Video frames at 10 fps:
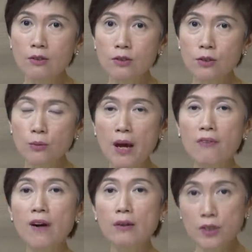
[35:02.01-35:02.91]
So we
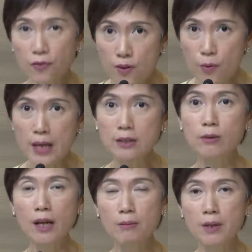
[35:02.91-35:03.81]
have found different ways
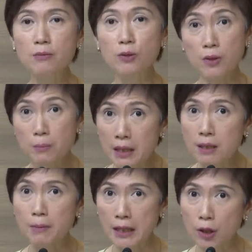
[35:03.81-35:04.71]
to help them to remit
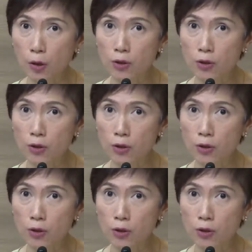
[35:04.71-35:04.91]
the money